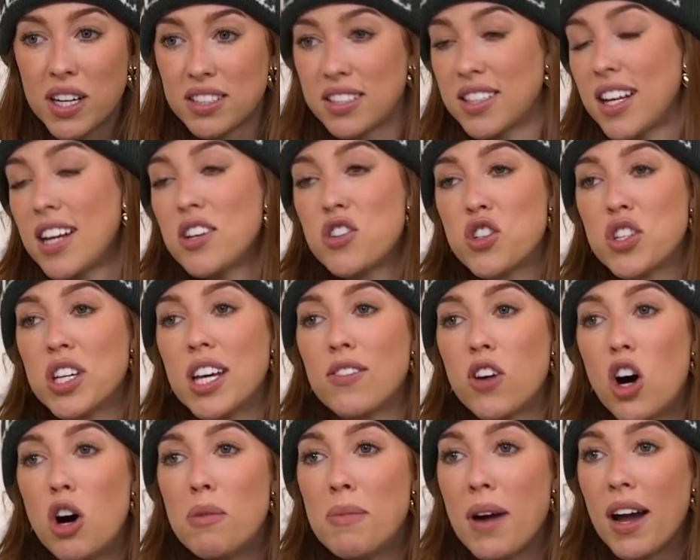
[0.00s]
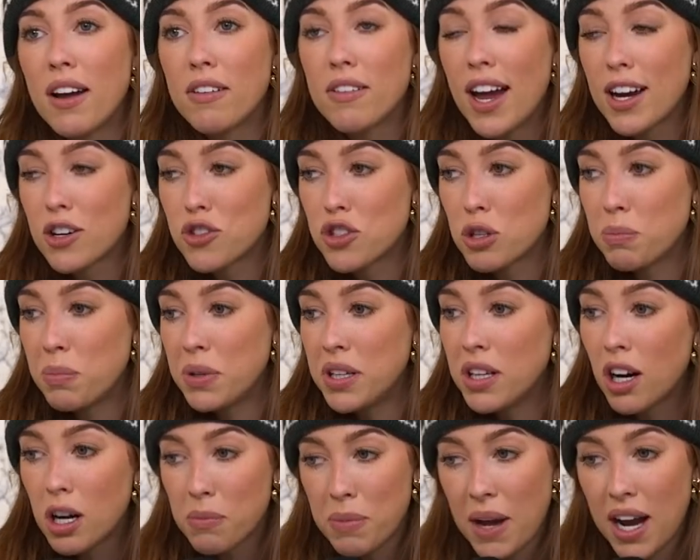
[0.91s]
because I just give all my extra
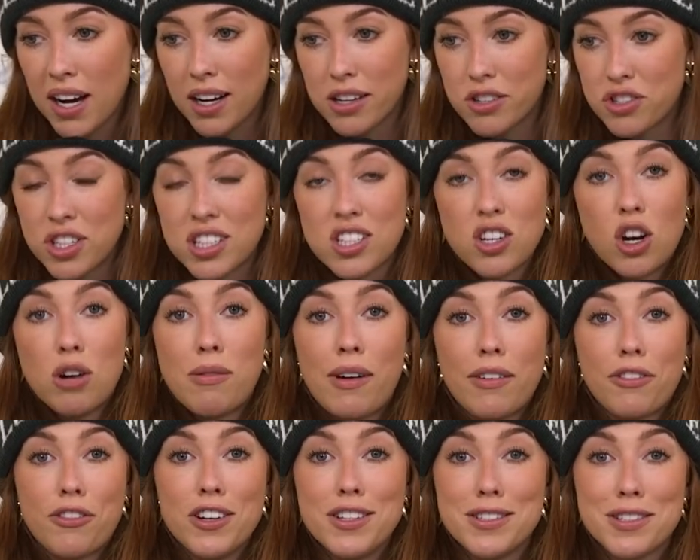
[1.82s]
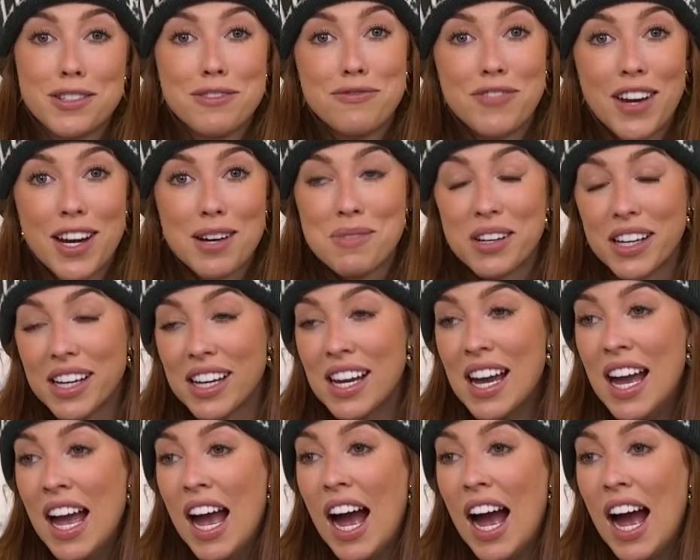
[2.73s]
PR package shit to all my friends and family.